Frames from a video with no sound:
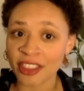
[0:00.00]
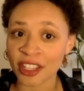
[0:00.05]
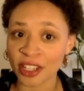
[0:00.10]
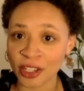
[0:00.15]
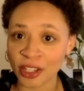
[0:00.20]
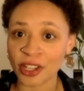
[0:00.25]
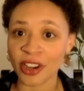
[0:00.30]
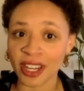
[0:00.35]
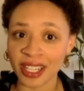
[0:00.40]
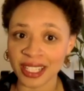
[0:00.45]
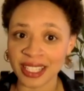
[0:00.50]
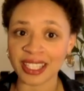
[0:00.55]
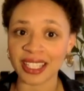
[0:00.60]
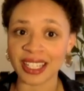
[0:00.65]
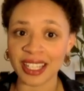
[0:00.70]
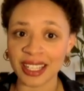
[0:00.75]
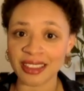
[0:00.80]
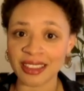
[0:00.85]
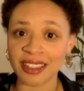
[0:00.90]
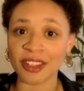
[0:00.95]
New York
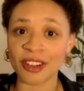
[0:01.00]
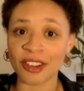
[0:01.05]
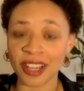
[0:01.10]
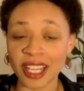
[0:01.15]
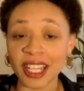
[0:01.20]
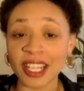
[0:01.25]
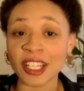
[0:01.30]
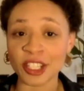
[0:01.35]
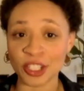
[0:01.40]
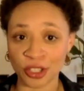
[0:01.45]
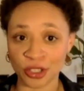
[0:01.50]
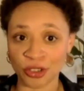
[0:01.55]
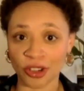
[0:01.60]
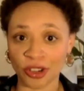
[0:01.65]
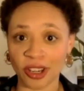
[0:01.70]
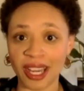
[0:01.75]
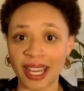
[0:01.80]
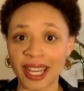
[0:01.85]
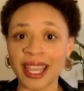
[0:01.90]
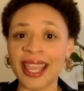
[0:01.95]
City theater
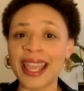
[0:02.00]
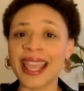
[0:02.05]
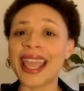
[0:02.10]
industry,